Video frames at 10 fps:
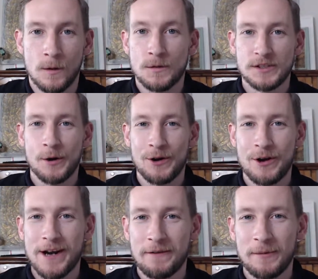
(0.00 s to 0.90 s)
going
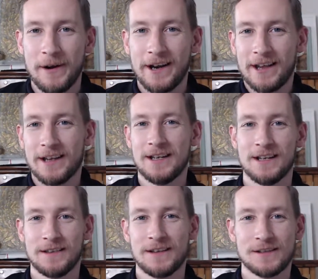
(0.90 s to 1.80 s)
on, everybody?
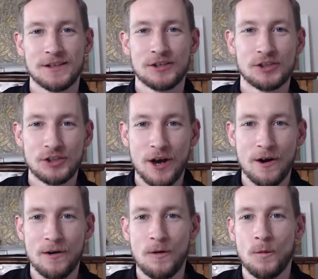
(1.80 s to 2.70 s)
This is
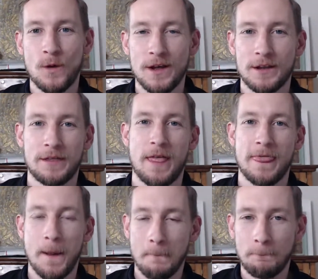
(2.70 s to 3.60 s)
Joe with the